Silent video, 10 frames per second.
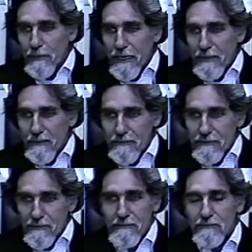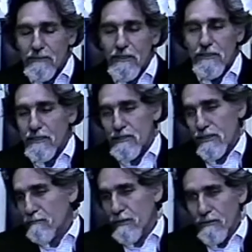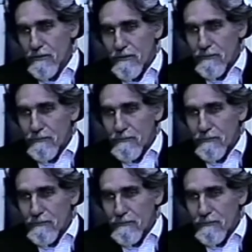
mechanics that you can teach a computer to do.